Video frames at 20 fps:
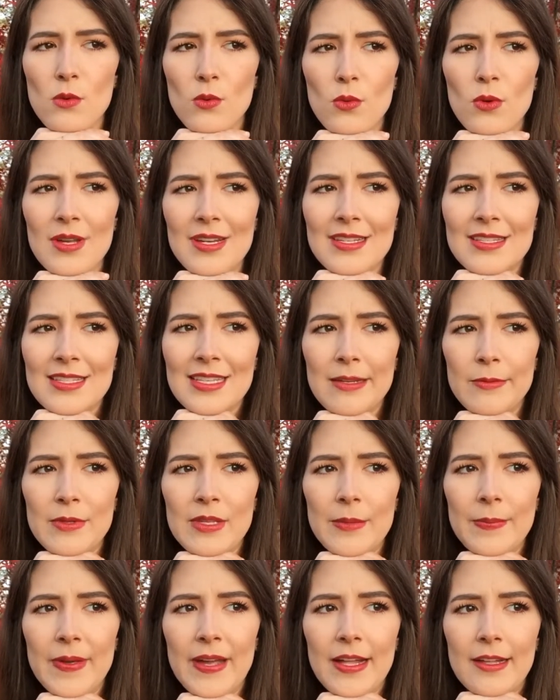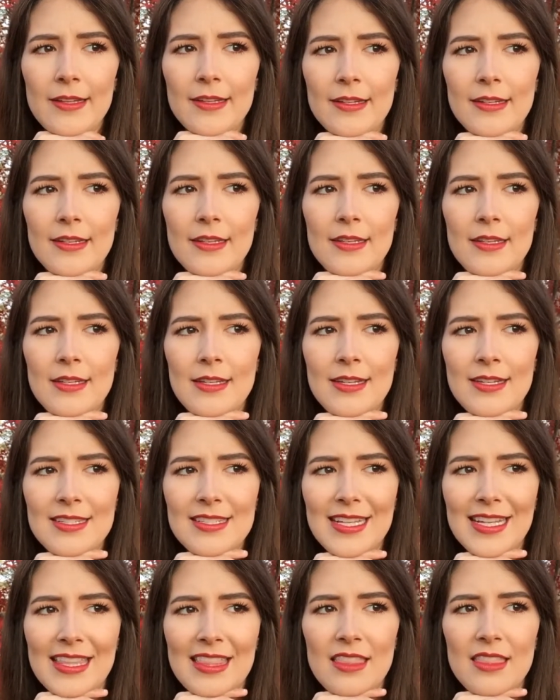what is the name of that palette?
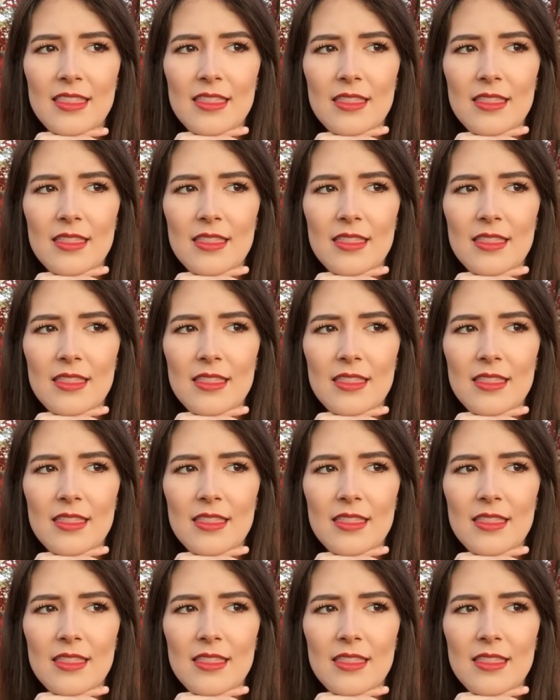It's like,